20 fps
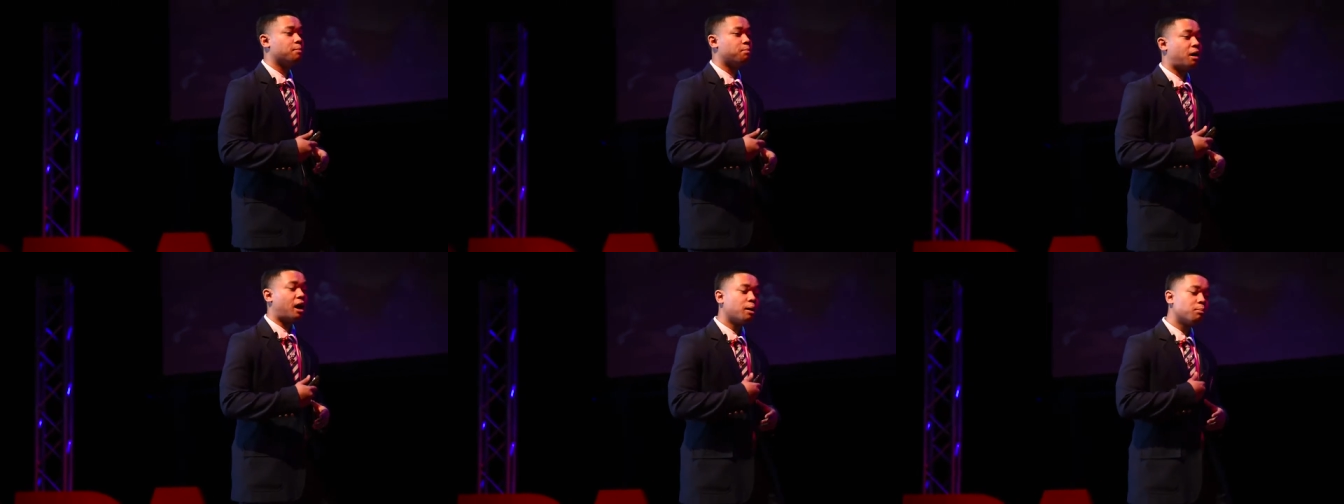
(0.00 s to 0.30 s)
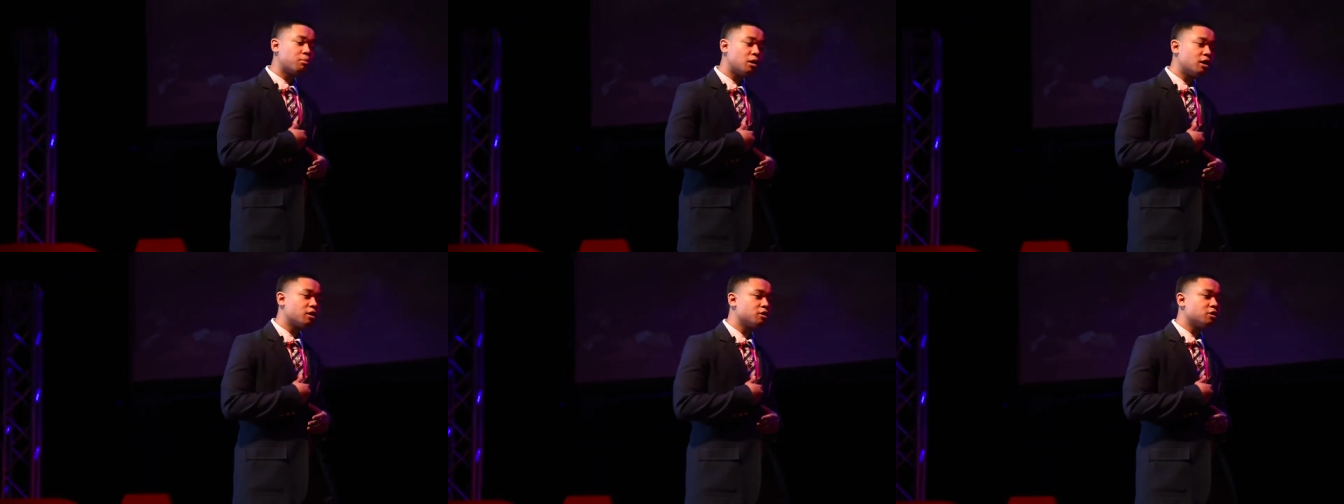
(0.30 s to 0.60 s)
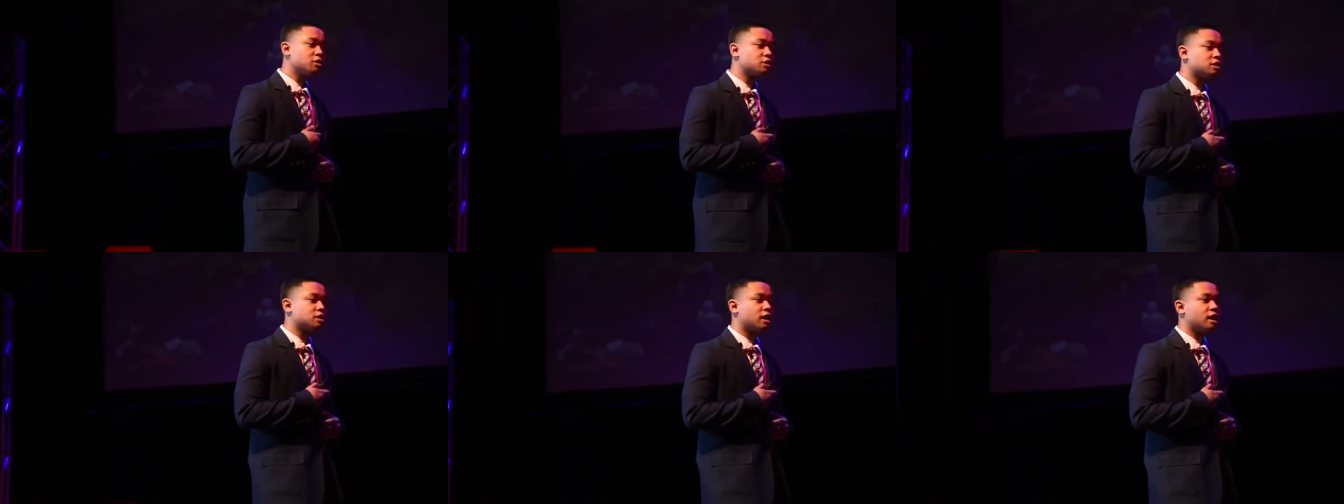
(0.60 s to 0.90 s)
and my
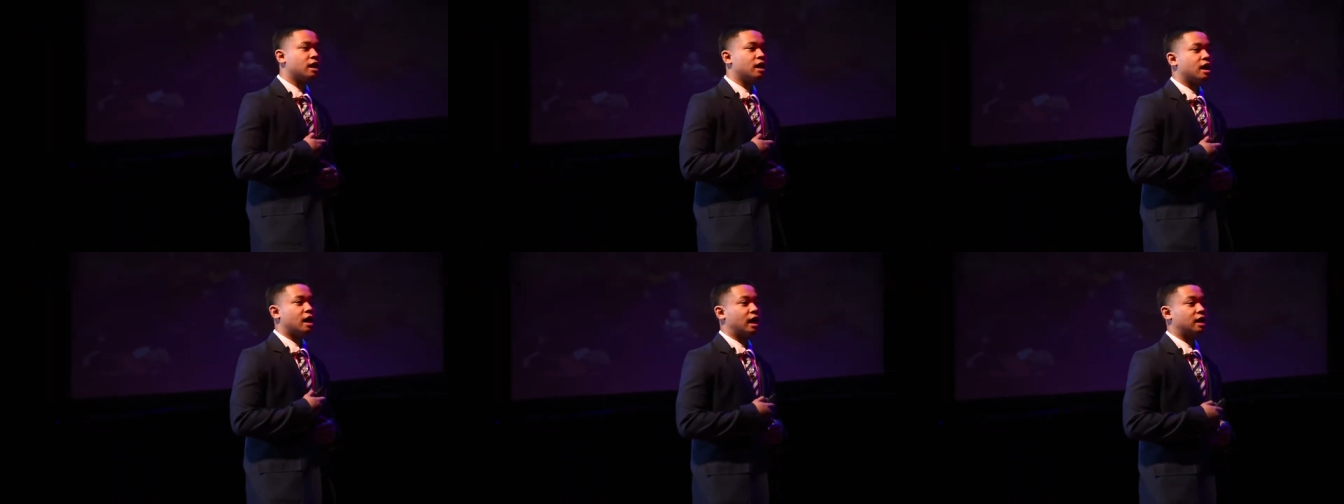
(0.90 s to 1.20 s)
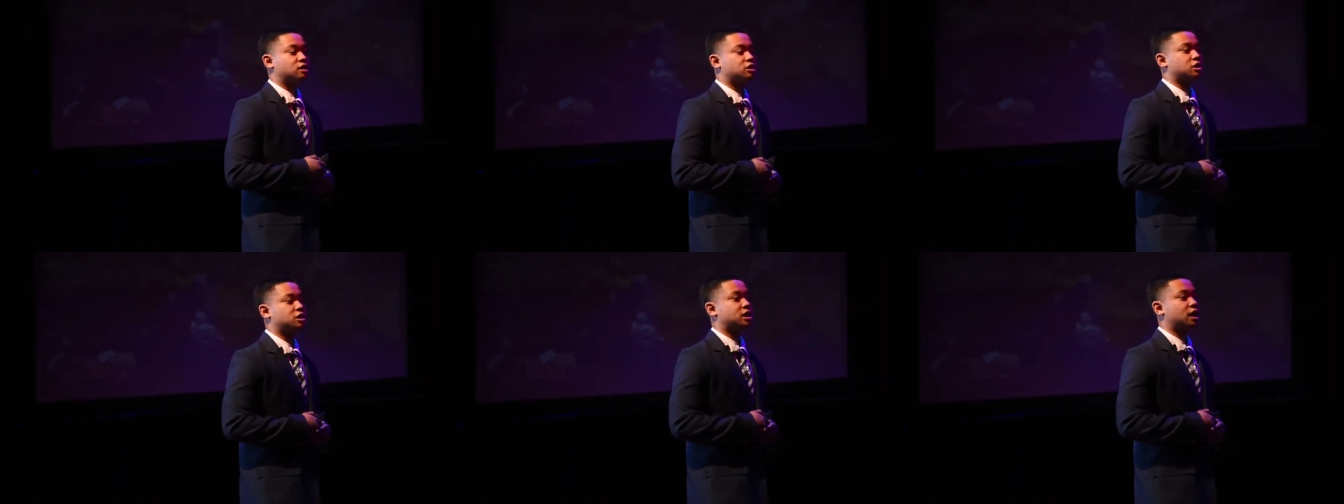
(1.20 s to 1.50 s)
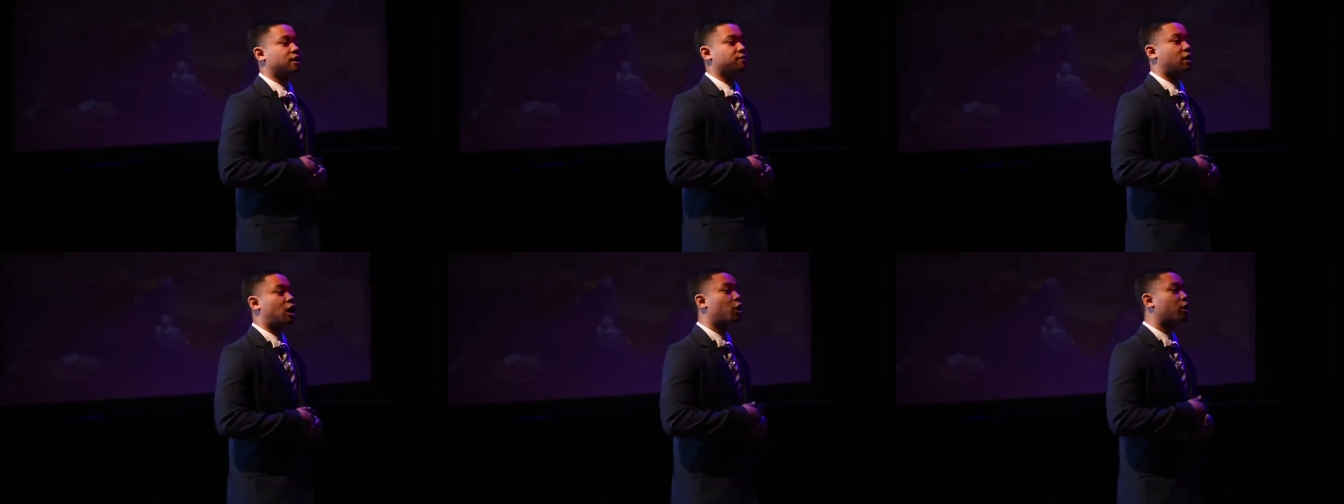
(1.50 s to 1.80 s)
brothers had to
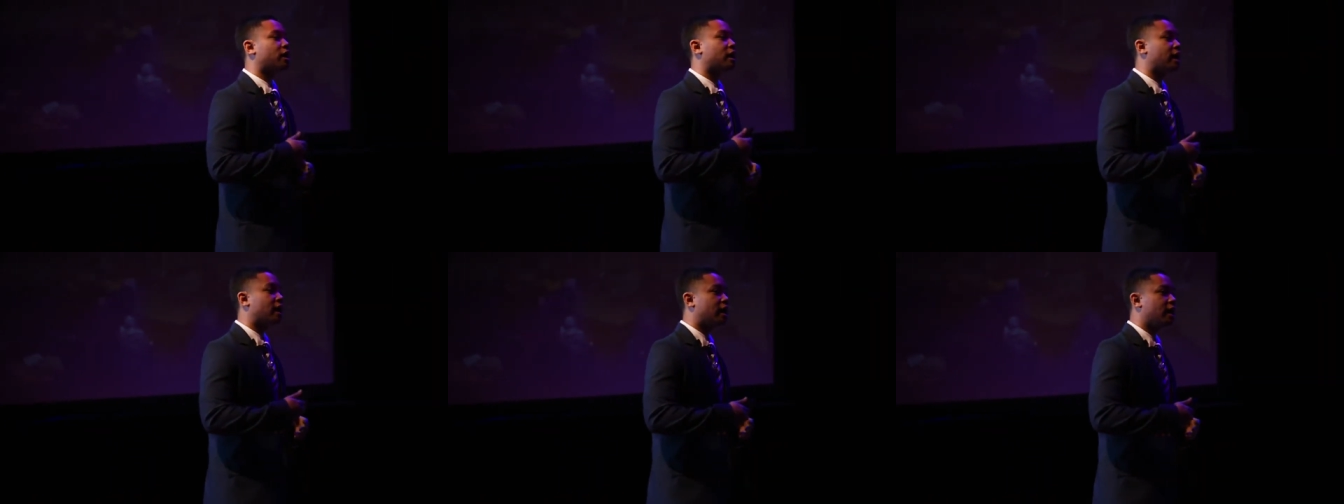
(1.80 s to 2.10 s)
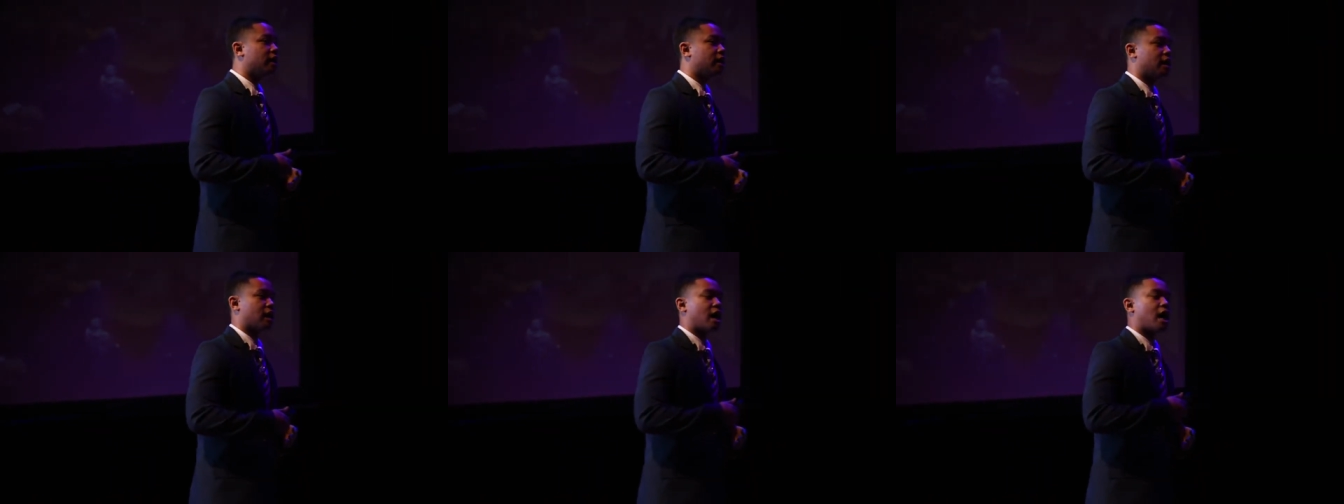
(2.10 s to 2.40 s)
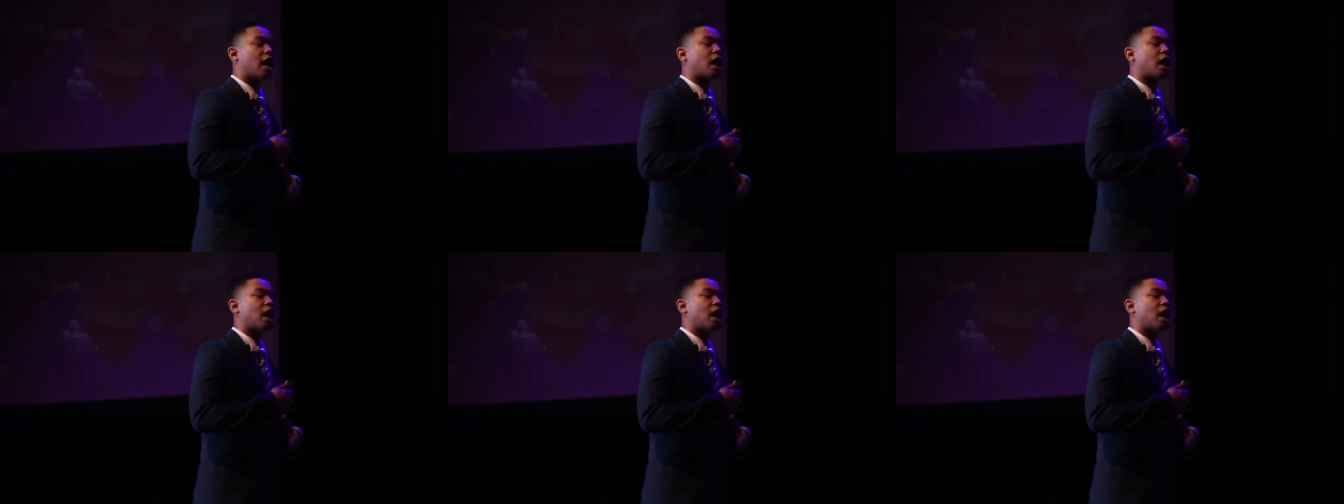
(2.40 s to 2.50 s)
shave our head and